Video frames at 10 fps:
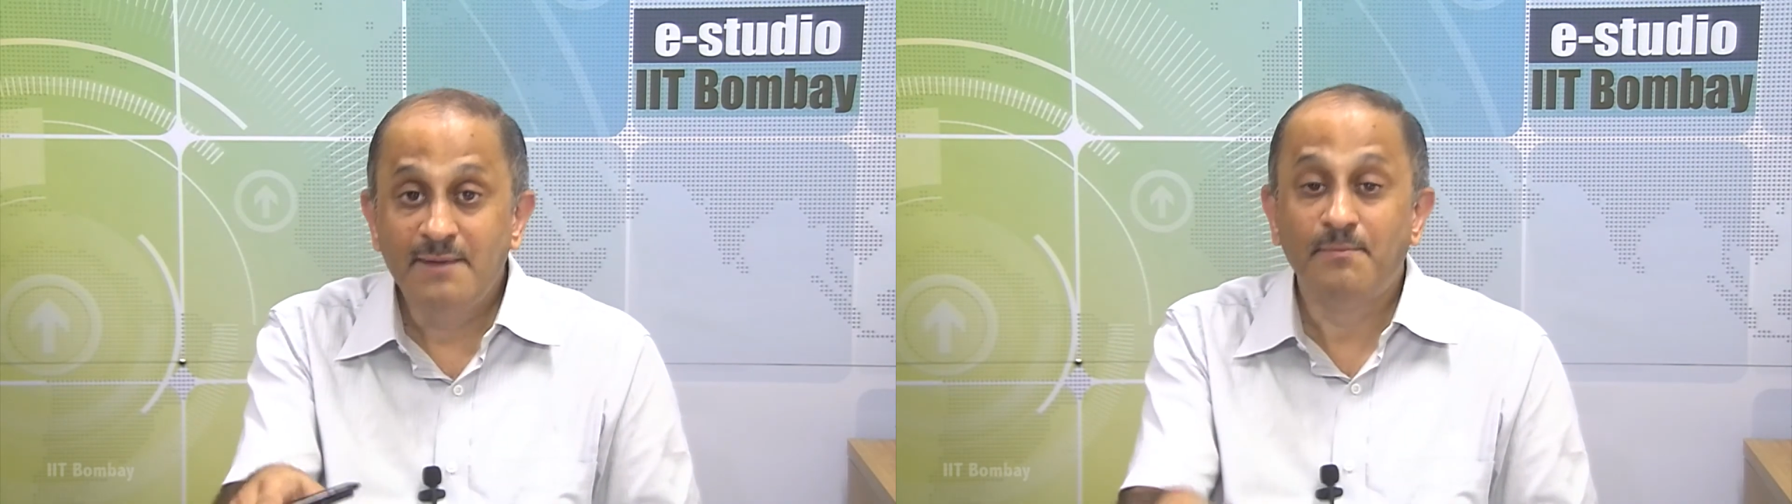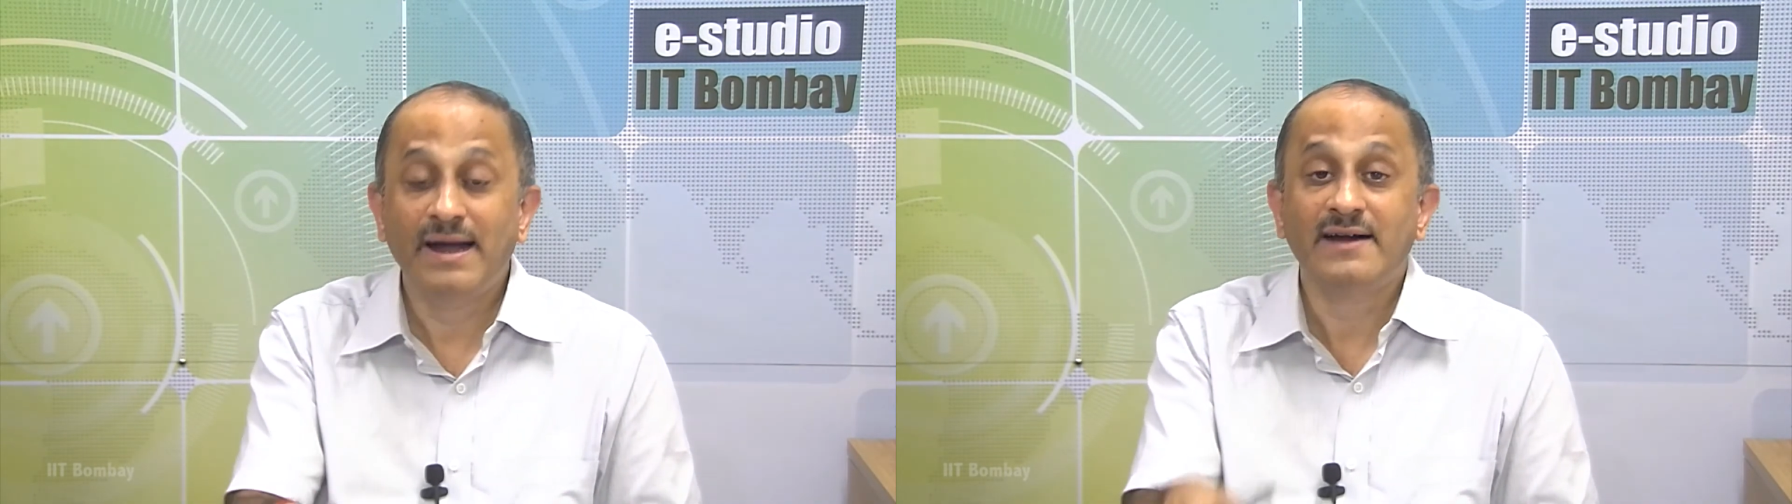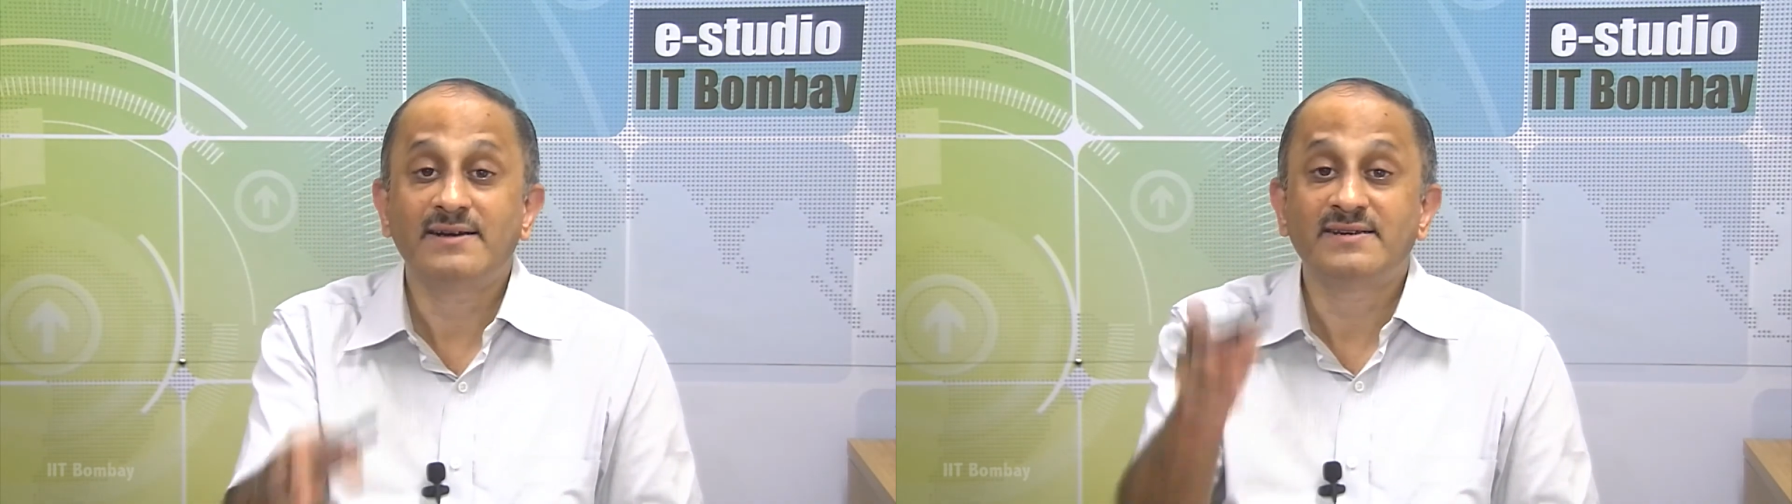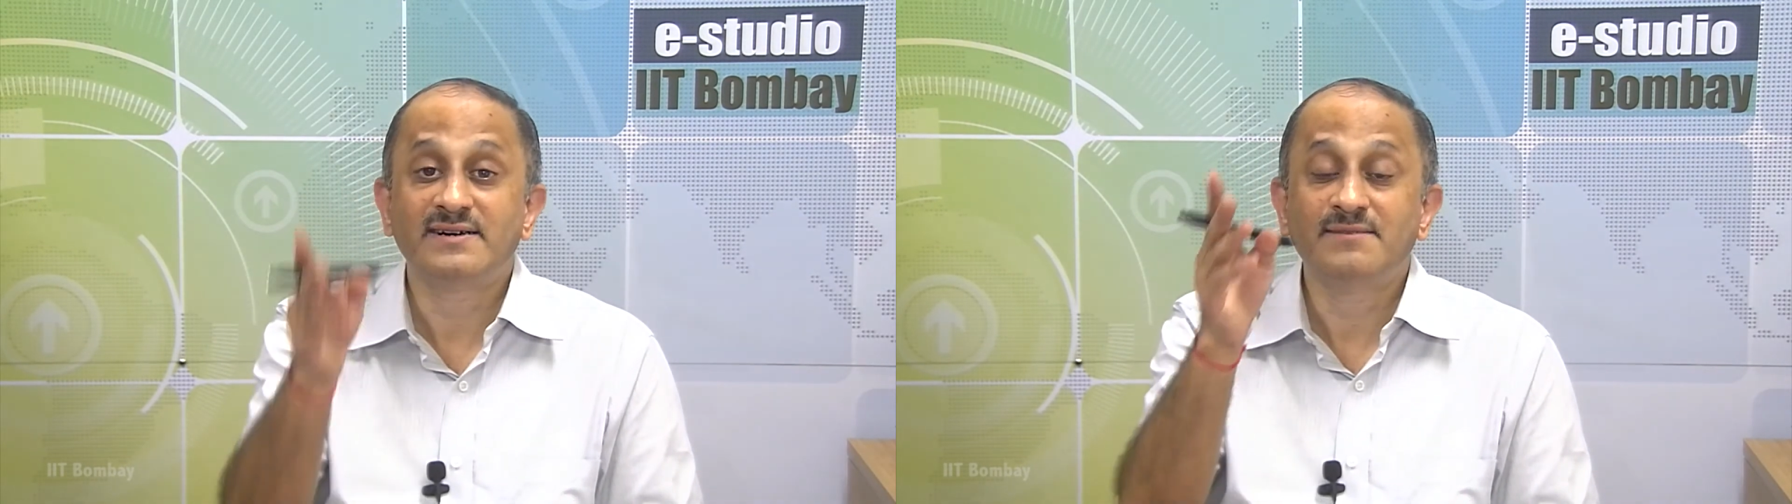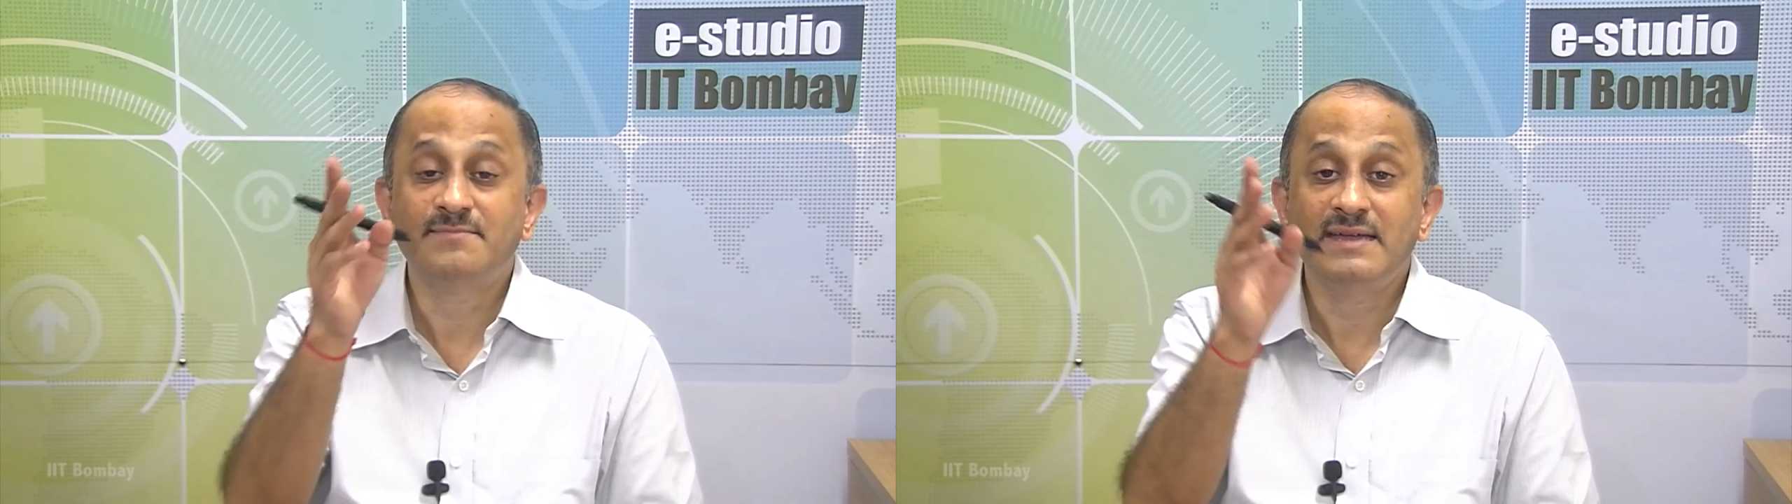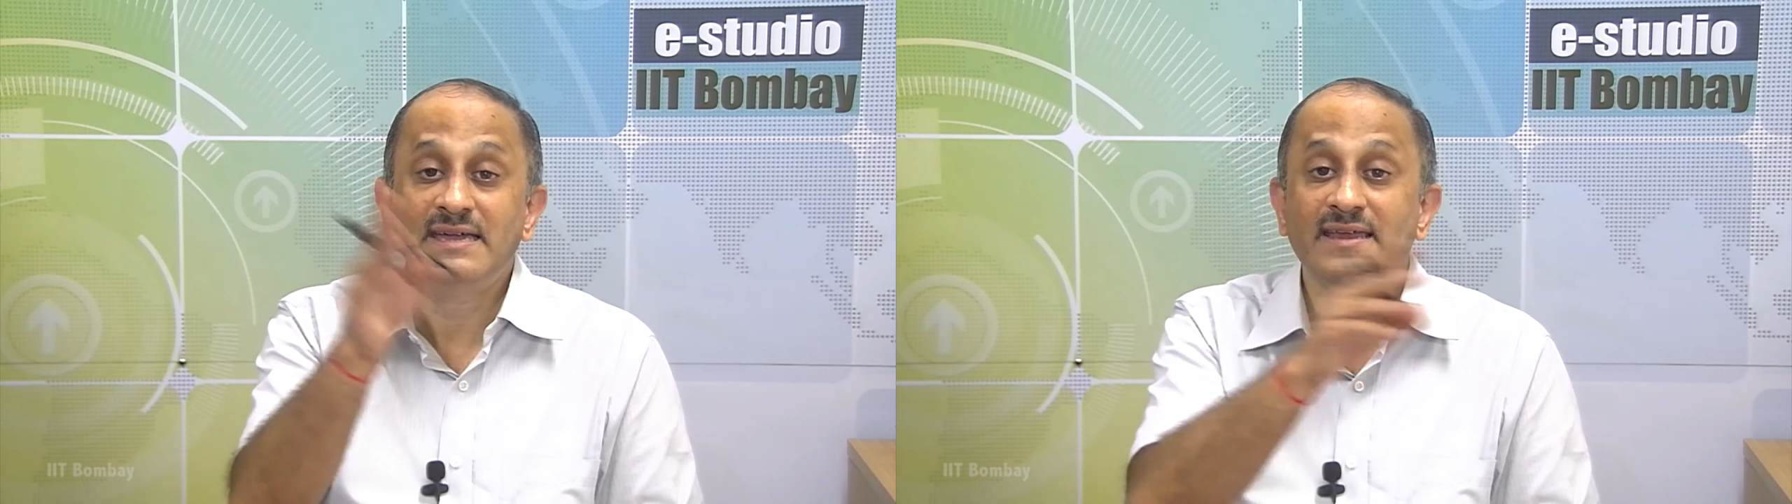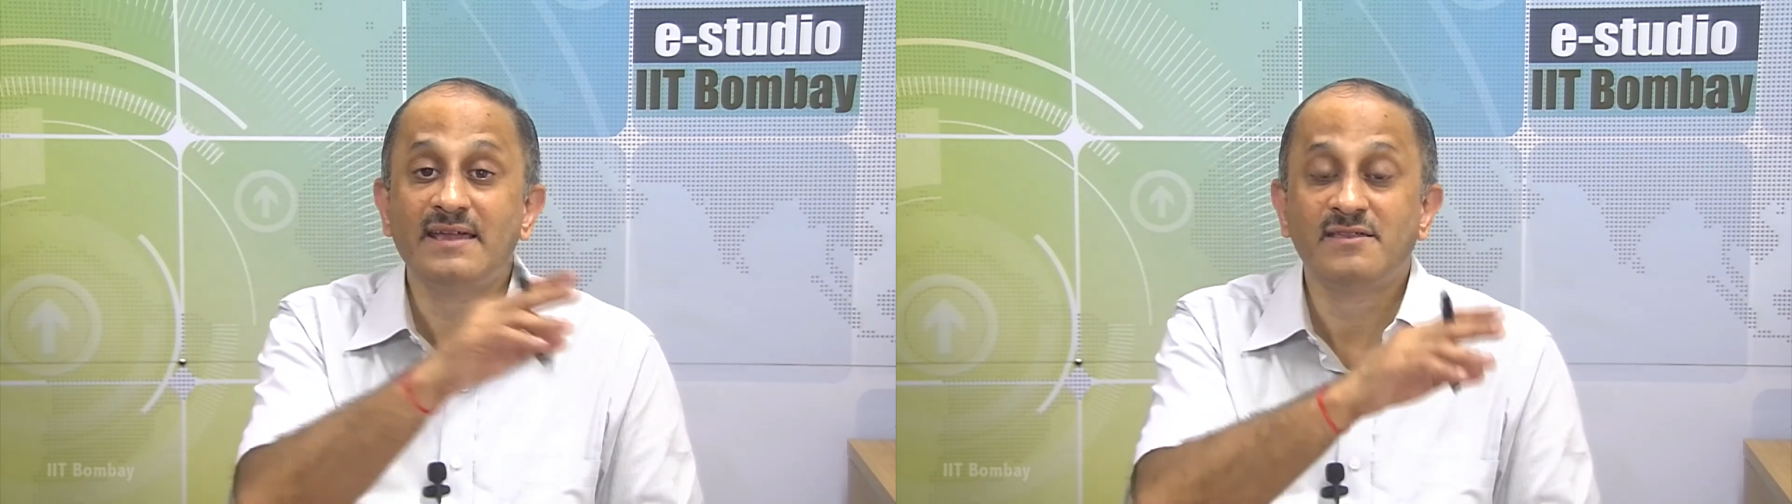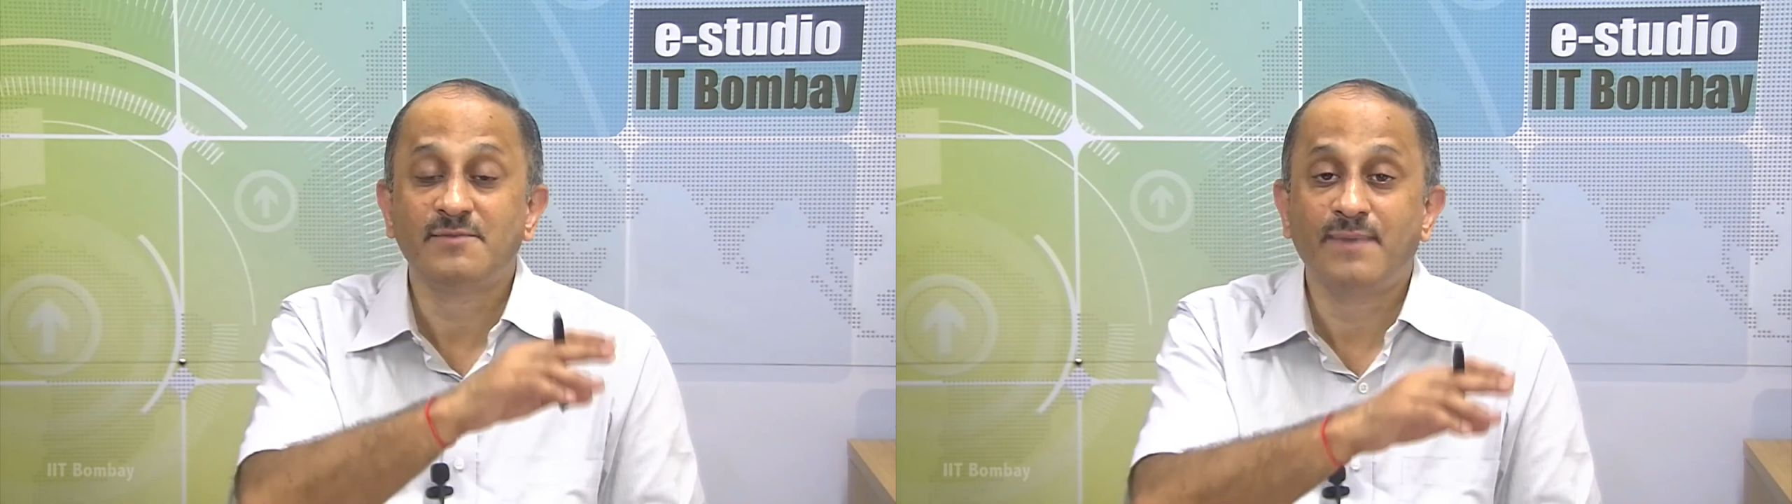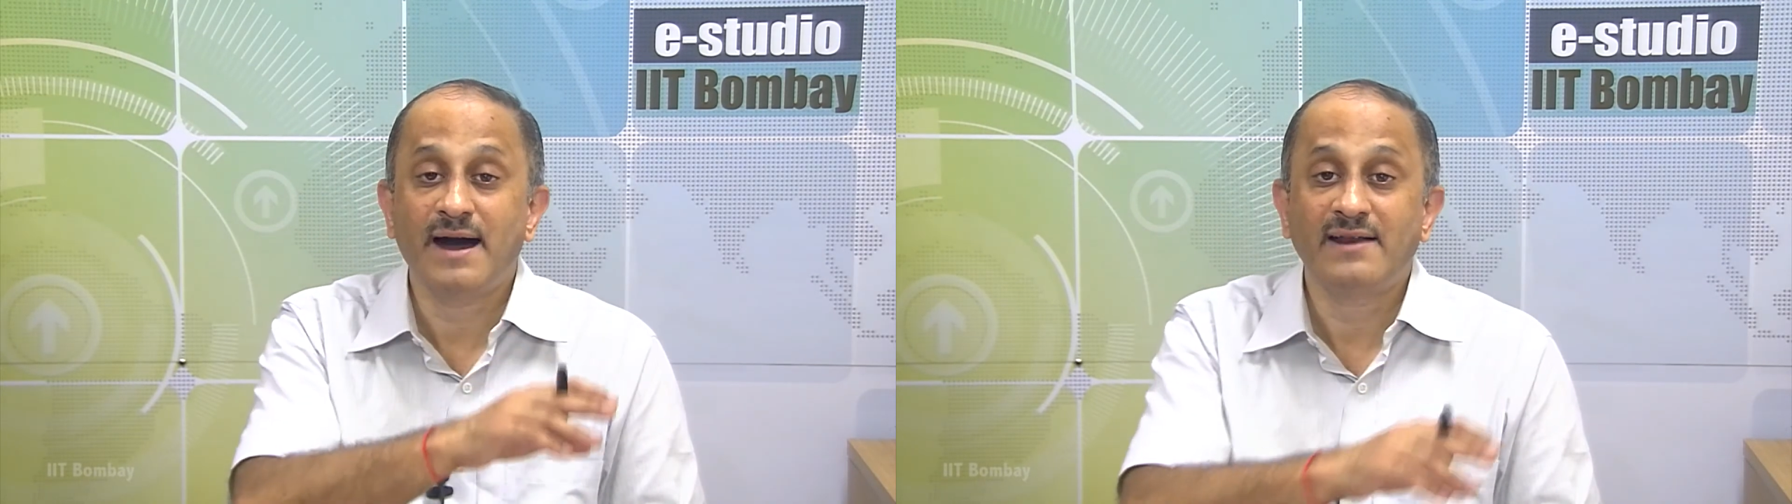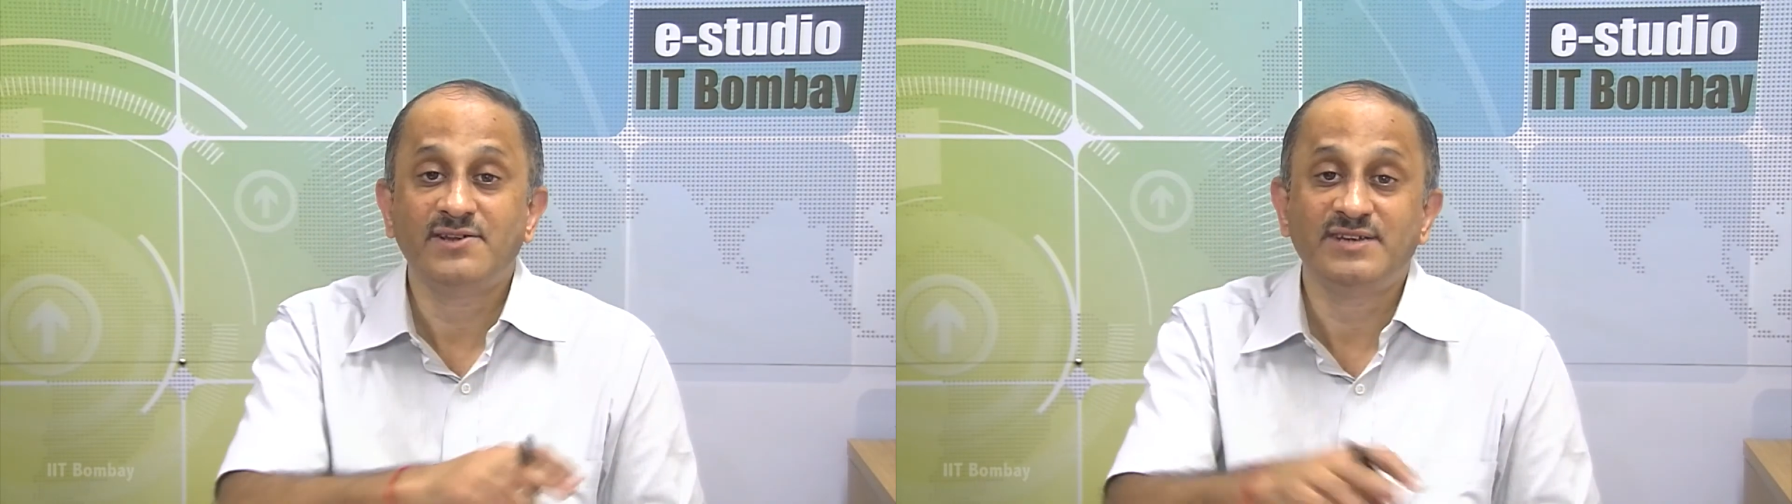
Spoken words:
by a term e raised to the power